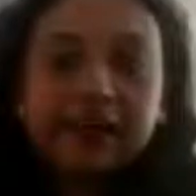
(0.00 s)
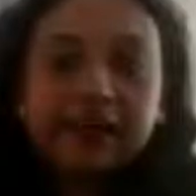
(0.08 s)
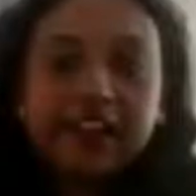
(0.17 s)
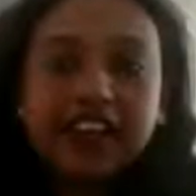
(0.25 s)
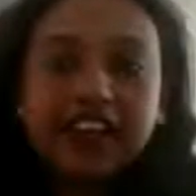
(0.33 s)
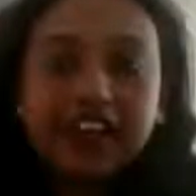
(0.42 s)

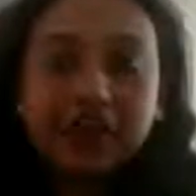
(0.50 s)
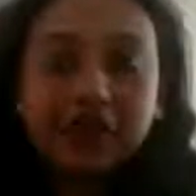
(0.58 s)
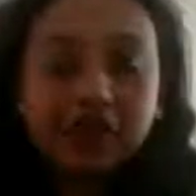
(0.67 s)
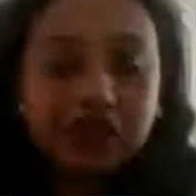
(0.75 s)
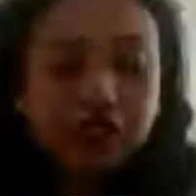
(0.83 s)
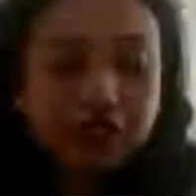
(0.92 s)
Like I
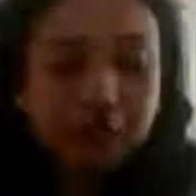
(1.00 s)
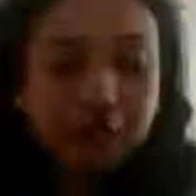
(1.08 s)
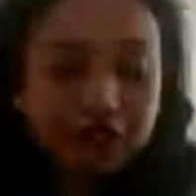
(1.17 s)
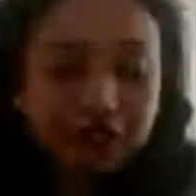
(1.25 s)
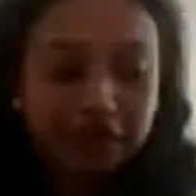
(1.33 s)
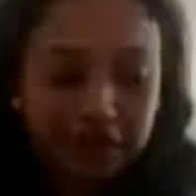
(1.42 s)
told you
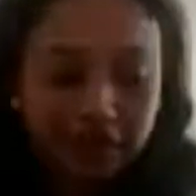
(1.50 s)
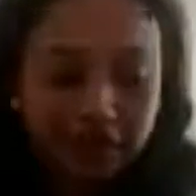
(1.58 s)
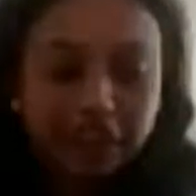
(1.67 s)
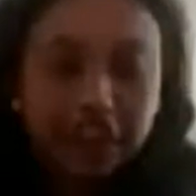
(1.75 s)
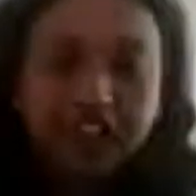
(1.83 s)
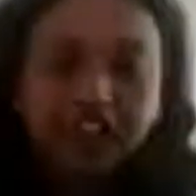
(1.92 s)

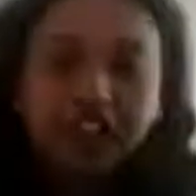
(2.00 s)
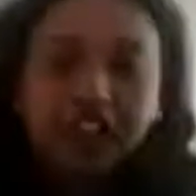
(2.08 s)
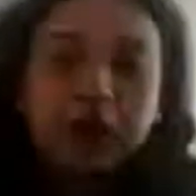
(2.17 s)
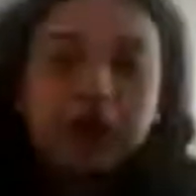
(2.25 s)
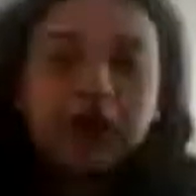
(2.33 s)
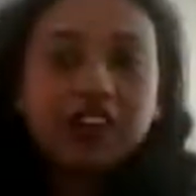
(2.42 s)
before,
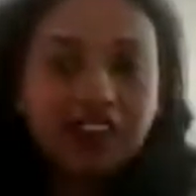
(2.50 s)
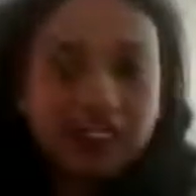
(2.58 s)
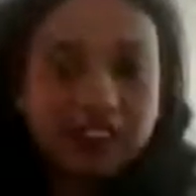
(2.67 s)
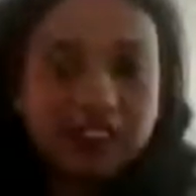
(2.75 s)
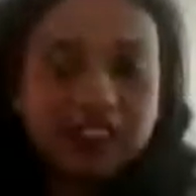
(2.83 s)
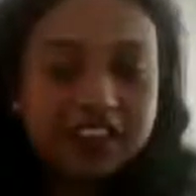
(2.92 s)
we have
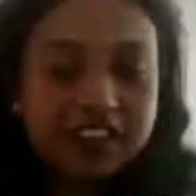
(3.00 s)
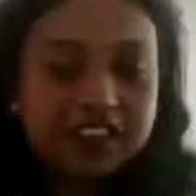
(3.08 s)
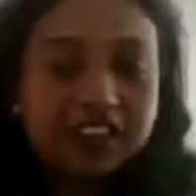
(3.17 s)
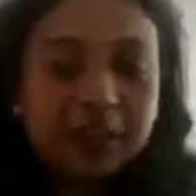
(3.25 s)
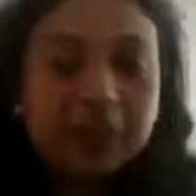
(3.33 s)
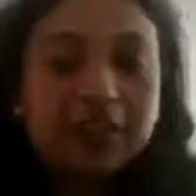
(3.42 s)
been getting a
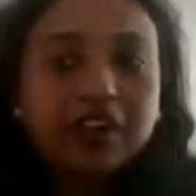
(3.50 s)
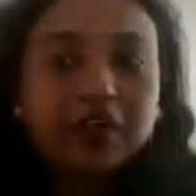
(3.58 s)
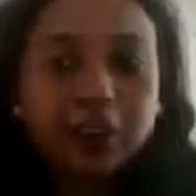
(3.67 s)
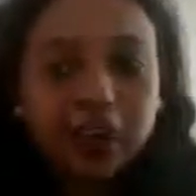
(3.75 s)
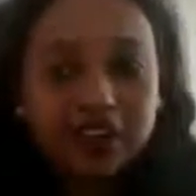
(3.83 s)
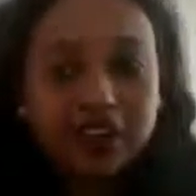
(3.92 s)
couple of
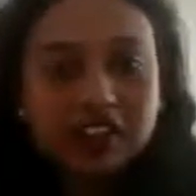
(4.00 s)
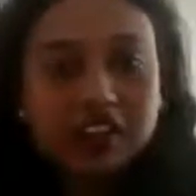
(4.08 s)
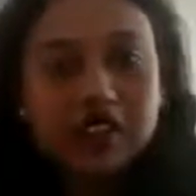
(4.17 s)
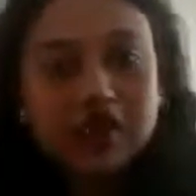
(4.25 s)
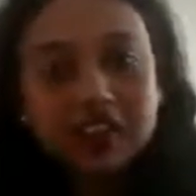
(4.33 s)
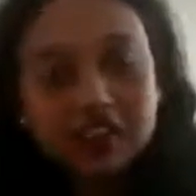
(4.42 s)
queries
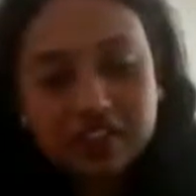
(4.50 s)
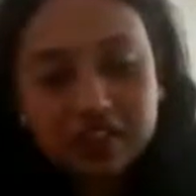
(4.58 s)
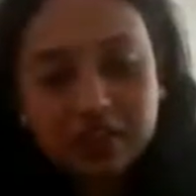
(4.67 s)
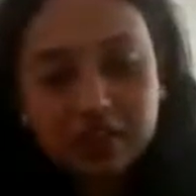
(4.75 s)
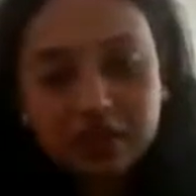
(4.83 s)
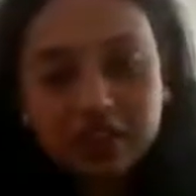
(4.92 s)
from our
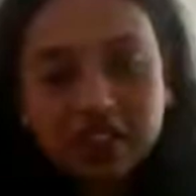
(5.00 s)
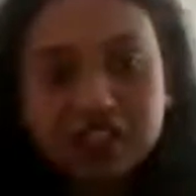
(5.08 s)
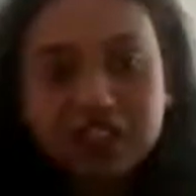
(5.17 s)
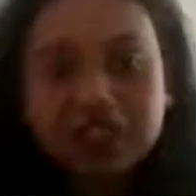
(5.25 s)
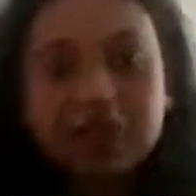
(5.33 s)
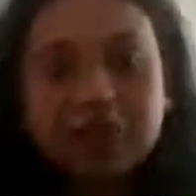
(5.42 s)
consumers
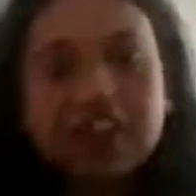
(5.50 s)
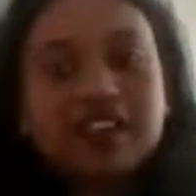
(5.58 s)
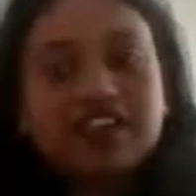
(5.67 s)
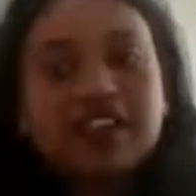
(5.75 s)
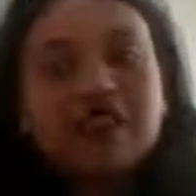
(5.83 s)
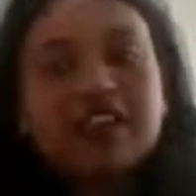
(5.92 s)
for the
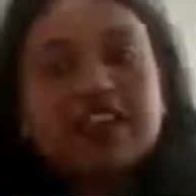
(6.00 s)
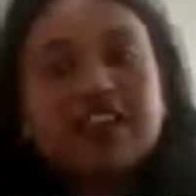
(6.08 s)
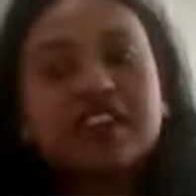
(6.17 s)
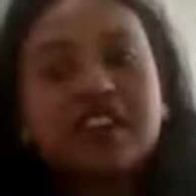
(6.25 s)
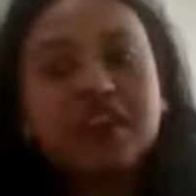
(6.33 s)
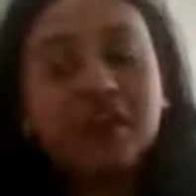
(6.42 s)
past 1
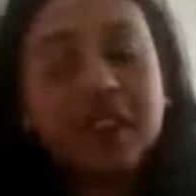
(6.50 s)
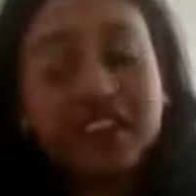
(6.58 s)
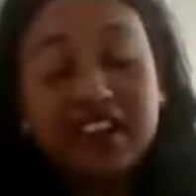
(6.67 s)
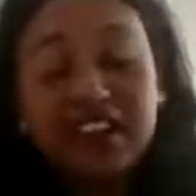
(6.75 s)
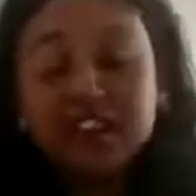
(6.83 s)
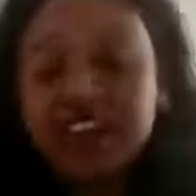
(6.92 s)

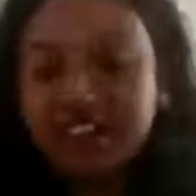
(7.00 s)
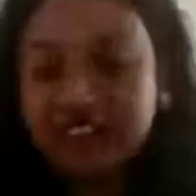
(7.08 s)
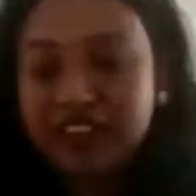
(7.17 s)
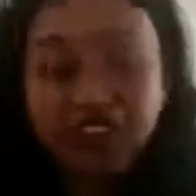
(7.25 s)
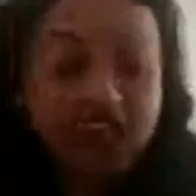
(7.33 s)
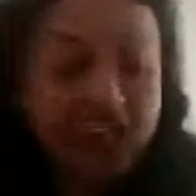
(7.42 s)
hour or
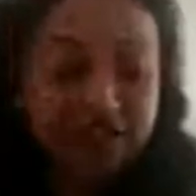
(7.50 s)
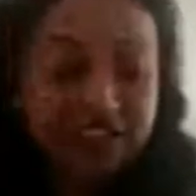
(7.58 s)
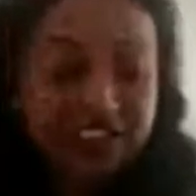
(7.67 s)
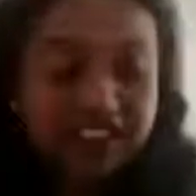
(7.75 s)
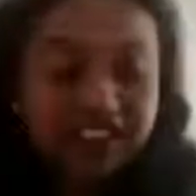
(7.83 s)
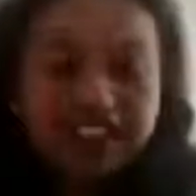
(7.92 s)
half an
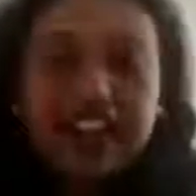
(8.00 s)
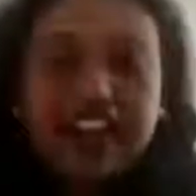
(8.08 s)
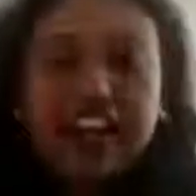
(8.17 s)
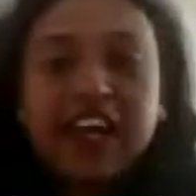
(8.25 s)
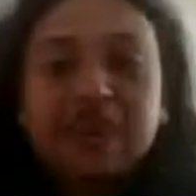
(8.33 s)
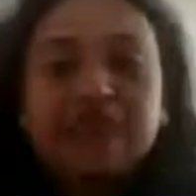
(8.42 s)
hour,
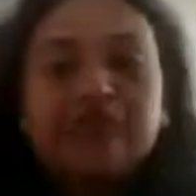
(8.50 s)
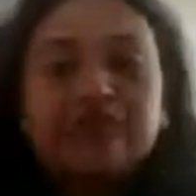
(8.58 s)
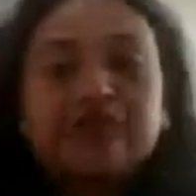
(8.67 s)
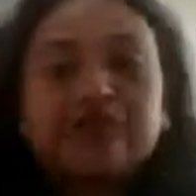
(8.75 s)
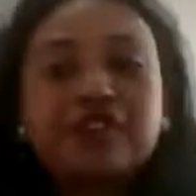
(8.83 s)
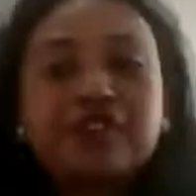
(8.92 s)
and we've
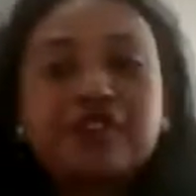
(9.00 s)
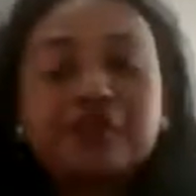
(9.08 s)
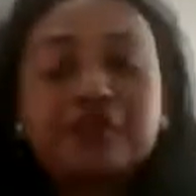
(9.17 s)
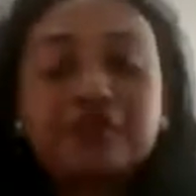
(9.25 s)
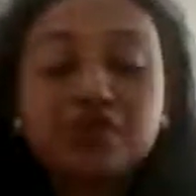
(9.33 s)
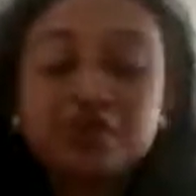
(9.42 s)

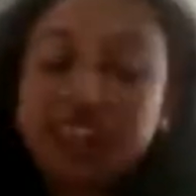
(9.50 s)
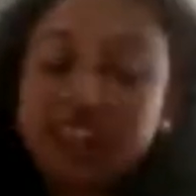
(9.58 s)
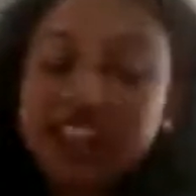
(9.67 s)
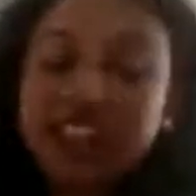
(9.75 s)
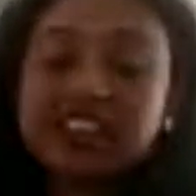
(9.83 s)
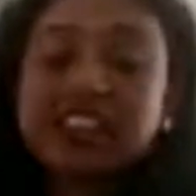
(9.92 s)

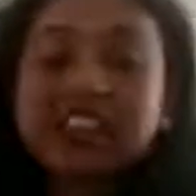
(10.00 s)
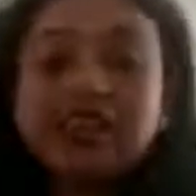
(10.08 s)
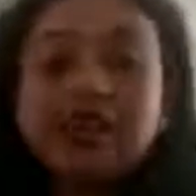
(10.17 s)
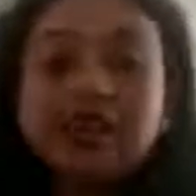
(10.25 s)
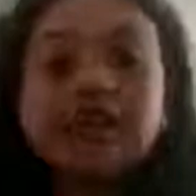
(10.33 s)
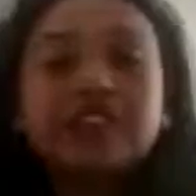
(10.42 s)
selected some
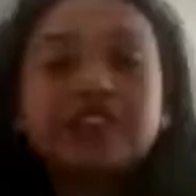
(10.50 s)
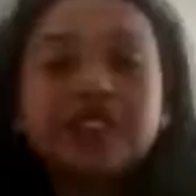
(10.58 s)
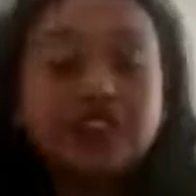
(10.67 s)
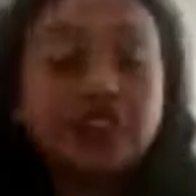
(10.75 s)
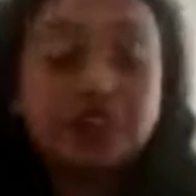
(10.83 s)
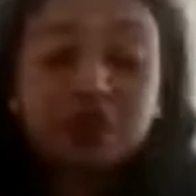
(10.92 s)
of the very
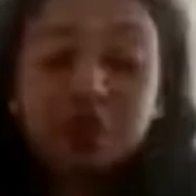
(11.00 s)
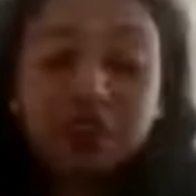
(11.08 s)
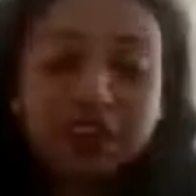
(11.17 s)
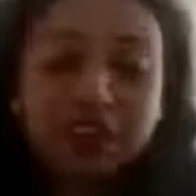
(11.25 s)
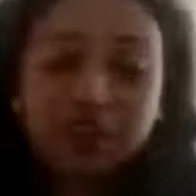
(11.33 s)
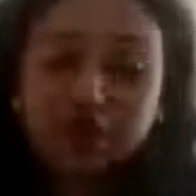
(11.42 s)
good
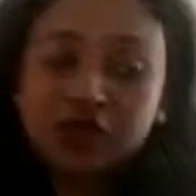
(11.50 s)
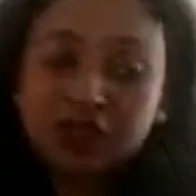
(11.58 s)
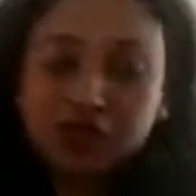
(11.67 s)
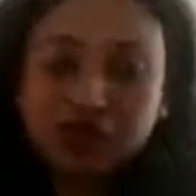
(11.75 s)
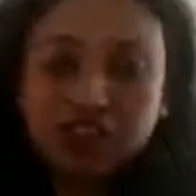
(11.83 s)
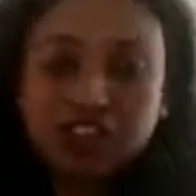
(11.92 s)
queries so that you
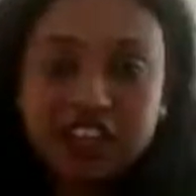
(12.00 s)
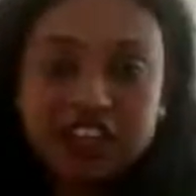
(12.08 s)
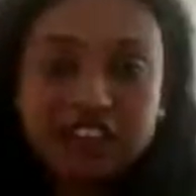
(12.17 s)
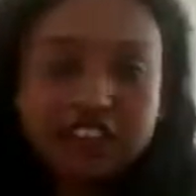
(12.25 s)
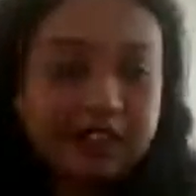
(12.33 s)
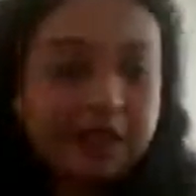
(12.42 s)
could
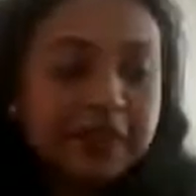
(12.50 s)
answer.